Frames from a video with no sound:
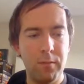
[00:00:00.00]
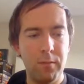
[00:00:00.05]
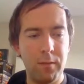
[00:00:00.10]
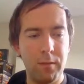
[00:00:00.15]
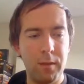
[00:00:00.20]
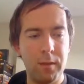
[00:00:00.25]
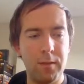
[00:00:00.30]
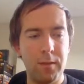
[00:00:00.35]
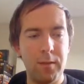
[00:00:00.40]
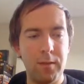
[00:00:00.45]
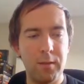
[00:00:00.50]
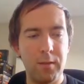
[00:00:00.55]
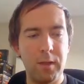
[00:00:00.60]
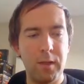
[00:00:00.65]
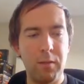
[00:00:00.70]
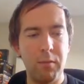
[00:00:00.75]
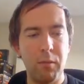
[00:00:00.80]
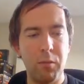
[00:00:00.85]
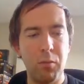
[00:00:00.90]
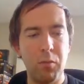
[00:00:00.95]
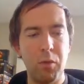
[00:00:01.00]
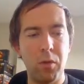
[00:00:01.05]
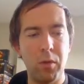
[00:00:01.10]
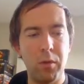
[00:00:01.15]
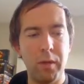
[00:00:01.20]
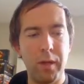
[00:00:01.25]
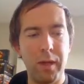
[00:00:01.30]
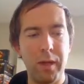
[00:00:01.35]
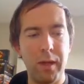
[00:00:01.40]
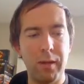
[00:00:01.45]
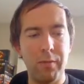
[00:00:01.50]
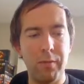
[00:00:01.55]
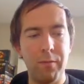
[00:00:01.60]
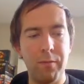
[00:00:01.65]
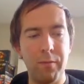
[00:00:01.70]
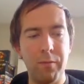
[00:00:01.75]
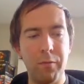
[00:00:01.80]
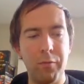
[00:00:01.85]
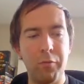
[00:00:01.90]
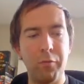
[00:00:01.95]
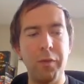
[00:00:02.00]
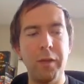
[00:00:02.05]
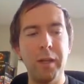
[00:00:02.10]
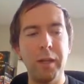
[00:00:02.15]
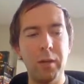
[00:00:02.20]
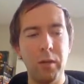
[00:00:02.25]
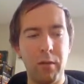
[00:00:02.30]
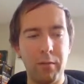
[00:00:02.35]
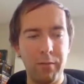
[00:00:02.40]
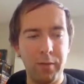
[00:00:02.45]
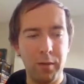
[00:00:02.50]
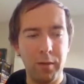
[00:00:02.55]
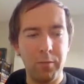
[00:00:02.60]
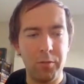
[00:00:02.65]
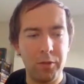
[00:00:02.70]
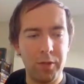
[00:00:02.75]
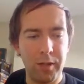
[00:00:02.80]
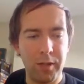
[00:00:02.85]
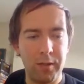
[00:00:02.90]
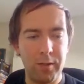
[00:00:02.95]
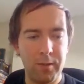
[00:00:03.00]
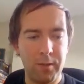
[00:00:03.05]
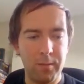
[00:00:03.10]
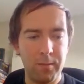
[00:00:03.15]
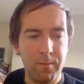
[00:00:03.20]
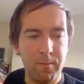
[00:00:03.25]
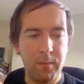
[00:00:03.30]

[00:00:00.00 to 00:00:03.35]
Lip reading: Let's say we want to have 3 coffee objects,